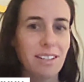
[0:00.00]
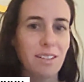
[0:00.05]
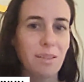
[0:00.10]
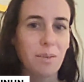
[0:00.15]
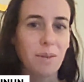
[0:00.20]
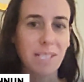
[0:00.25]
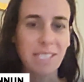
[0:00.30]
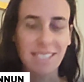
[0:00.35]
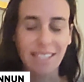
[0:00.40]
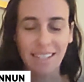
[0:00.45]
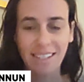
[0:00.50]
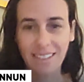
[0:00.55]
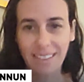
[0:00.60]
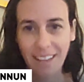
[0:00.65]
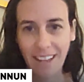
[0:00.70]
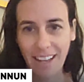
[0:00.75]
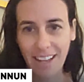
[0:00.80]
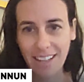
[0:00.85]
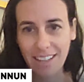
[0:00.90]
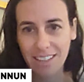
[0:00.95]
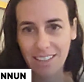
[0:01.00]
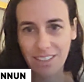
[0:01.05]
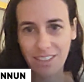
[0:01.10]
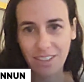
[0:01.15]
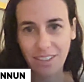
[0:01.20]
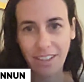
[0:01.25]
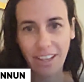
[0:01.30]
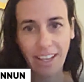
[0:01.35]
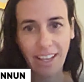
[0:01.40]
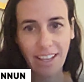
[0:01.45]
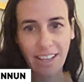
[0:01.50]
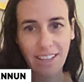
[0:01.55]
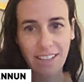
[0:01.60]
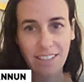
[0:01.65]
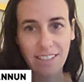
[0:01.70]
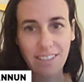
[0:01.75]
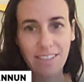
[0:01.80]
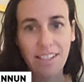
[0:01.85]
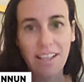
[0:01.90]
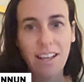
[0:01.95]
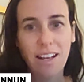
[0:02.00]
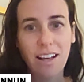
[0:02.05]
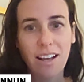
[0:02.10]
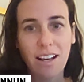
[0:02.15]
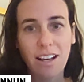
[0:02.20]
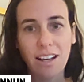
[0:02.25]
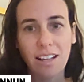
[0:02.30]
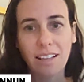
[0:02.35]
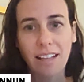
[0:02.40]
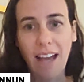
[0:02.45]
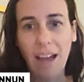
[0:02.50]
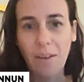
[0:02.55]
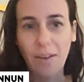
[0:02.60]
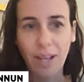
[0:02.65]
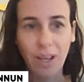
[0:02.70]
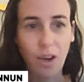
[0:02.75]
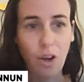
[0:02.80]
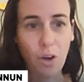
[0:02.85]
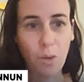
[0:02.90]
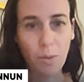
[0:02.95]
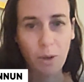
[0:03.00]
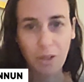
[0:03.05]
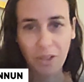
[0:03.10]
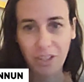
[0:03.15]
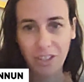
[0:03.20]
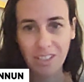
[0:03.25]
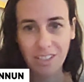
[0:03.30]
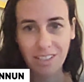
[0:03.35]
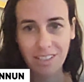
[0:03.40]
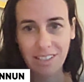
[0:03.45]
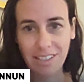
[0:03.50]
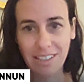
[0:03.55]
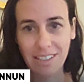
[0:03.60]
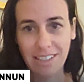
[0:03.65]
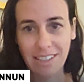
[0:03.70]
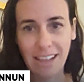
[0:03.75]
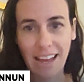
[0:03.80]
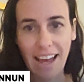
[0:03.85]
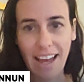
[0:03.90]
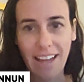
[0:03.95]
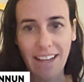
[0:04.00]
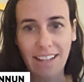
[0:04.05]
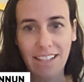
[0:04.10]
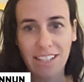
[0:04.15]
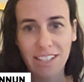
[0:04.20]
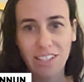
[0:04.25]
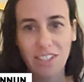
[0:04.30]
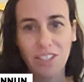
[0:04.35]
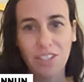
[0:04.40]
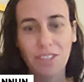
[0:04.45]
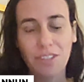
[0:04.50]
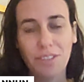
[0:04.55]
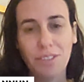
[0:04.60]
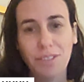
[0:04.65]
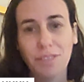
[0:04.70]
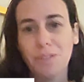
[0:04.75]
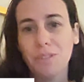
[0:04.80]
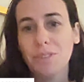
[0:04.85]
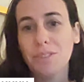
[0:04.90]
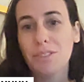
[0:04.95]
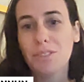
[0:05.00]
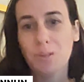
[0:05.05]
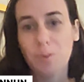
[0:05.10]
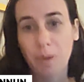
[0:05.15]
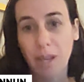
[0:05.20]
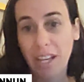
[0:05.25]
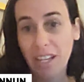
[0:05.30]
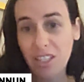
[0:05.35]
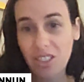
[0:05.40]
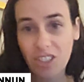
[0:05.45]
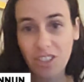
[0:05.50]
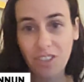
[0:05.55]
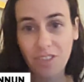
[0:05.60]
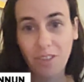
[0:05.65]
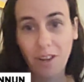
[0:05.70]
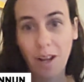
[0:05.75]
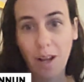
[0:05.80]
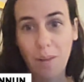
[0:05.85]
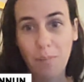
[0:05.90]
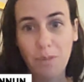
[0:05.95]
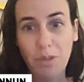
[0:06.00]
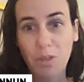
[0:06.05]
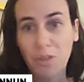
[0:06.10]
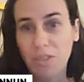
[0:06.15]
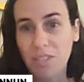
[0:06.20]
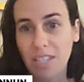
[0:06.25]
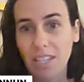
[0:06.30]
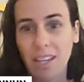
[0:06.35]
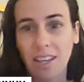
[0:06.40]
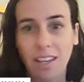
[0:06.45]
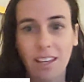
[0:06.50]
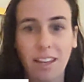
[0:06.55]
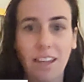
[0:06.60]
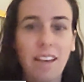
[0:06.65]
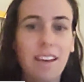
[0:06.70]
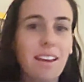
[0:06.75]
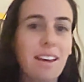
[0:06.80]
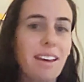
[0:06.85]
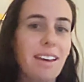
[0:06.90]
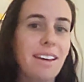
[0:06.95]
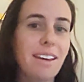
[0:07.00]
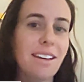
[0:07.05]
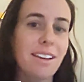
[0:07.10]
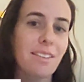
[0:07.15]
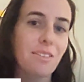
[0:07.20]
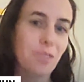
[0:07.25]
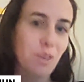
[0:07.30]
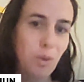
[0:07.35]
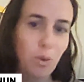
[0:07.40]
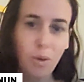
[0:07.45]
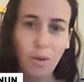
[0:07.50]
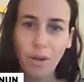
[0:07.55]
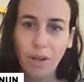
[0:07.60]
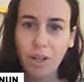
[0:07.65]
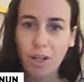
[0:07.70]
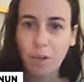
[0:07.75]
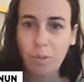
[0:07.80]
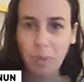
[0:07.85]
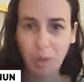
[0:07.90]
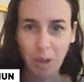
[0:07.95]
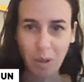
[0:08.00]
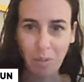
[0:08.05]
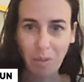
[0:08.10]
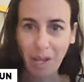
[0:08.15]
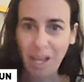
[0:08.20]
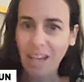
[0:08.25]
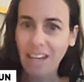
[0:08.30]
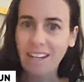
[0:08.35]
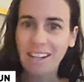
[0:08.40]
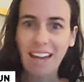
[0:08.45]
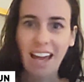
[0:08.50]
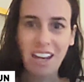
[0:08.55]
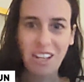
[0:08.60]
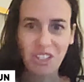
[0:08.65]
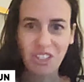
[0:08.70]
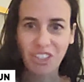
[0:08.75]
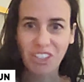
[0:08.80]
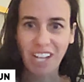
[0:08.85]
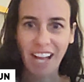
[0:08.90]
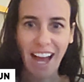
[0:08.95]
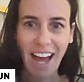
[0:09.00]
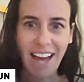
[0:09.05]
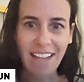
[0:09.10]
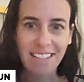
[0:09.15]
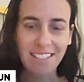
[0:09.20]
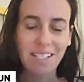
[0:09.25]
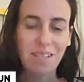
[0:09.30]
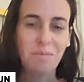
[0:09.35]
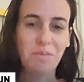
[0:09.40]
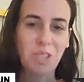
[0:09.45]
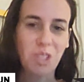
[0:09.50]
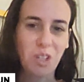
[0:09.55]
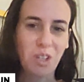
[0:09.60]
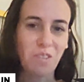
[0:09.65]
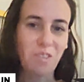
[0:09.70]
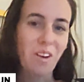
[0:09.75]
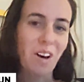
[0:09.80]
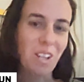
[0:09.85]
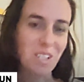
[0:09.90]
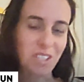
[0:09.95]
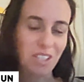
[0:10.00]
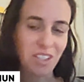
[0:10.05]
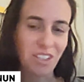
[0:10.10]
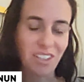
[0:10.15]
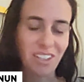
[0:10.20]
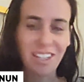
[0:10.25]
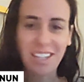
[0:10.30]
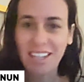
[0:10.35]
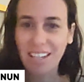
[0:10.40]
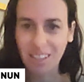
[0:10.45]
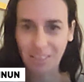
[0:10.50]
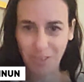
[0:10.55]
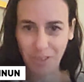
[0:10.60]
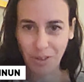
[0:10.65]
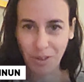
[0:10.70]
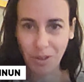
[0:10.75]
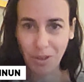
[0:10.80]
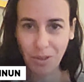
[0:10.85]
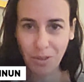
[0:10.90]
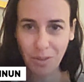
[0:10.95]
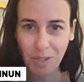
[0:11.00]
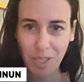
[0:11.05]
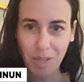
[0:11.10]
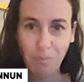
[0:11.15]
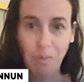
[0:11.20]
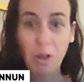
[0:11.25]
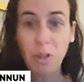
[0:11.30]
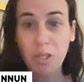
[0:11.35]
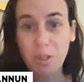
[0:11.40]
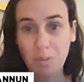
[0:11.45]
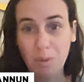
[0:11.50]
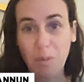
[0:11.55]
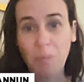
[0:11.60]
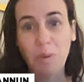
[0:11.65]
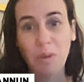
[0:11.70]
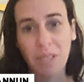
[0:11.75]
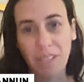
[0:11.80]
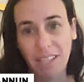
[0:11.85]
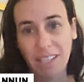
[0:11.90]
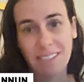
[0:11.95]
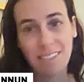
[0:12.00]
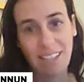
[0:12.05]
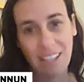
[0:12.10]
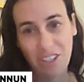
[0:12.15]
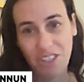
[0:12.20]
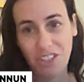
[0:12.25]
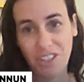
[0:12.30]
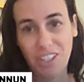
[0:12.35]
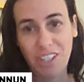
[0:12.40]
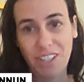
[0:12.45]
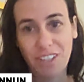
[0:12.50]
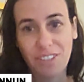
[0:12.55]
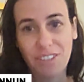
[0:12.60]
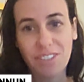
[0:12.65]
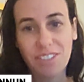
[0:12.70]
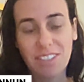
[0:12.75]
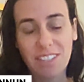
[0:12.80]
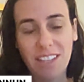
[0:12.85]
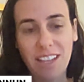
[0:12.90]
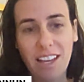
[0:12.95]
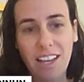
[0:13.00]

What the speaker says: What Dandelion is doing is allowing homeowners to decide to switch from using fuel oil, propane, natural gas, some sort of fossil heating fuel, which most people in this country use,